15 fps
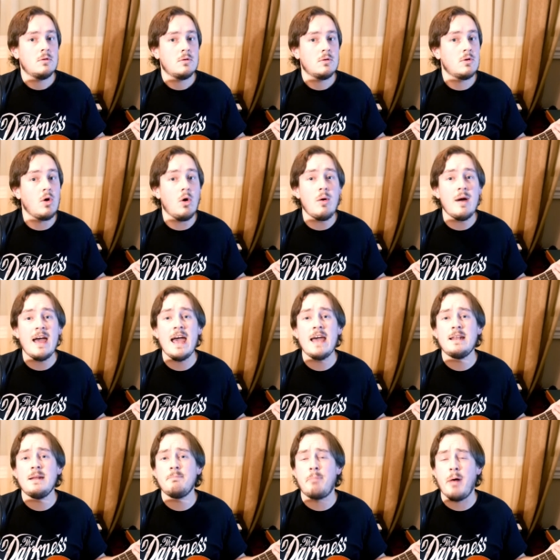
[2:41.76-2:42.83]
go ahead
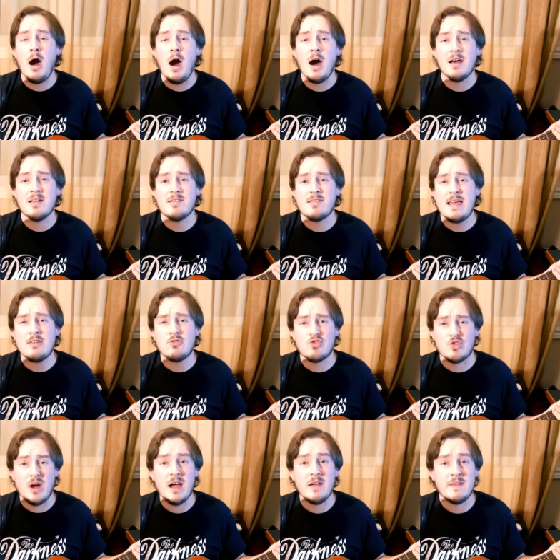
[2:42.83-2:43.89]
and pause and
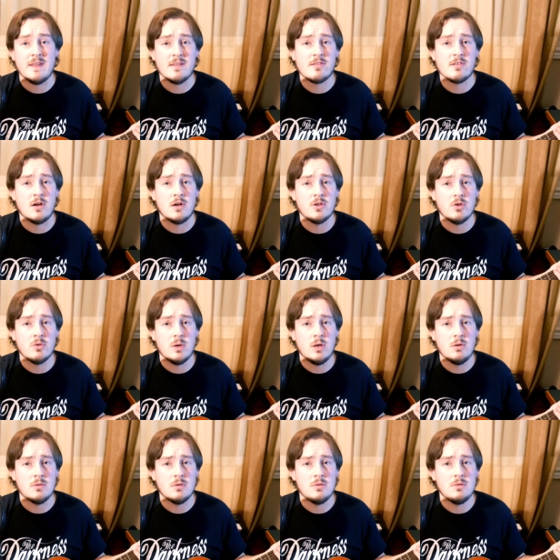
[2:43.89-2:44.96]
try this on your
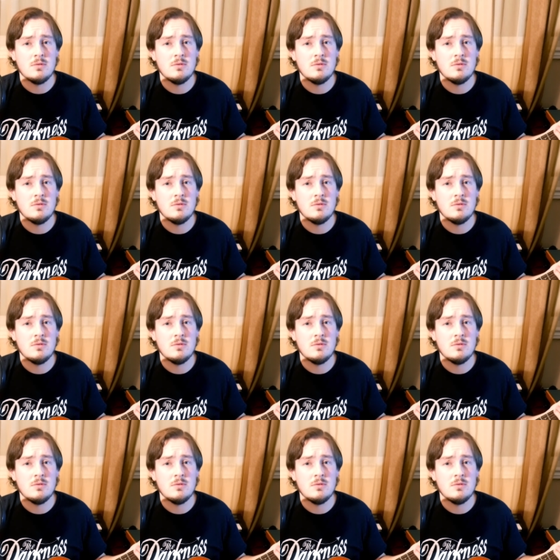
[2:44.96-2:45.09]
own.